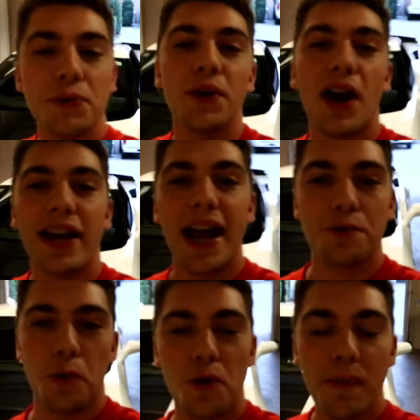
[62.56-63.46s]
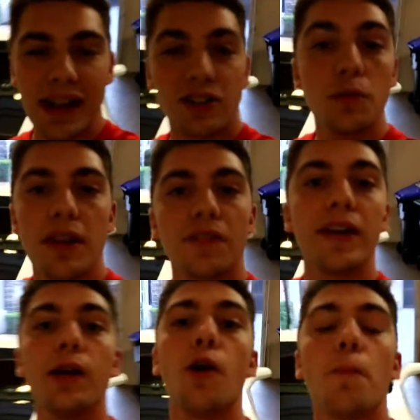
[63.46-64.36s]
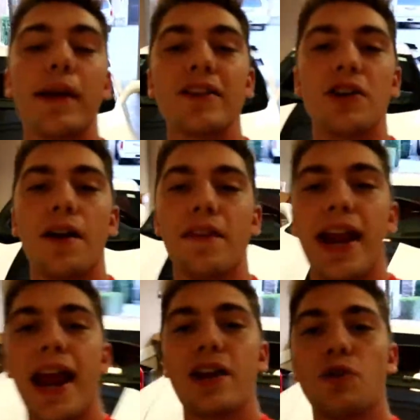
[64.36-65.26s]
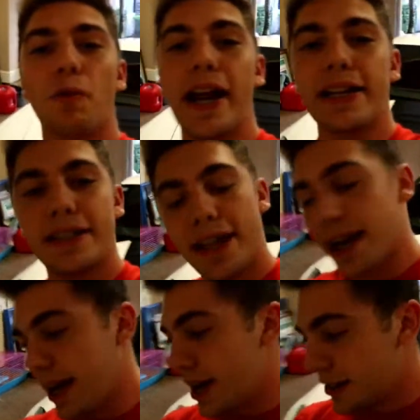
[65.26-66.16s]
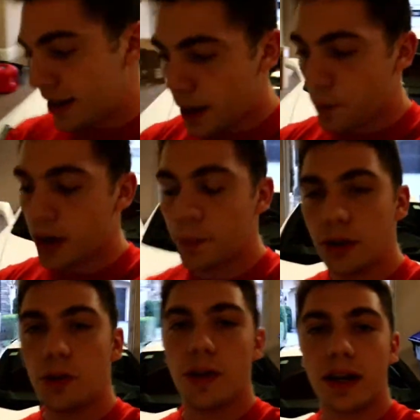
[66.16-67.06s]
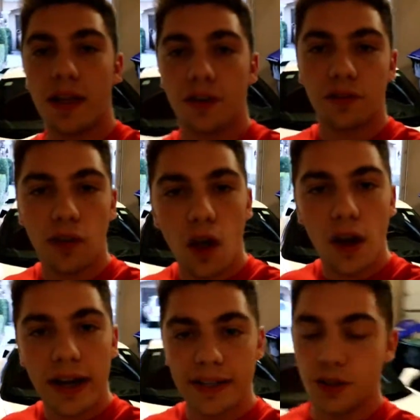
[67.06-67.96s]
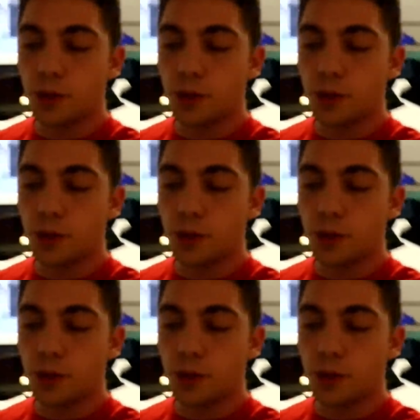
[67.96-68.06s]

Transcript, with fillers: going on guys? Welcome back to another video. Hope you guys are having a great day. Today we're gonna be doing another vlog as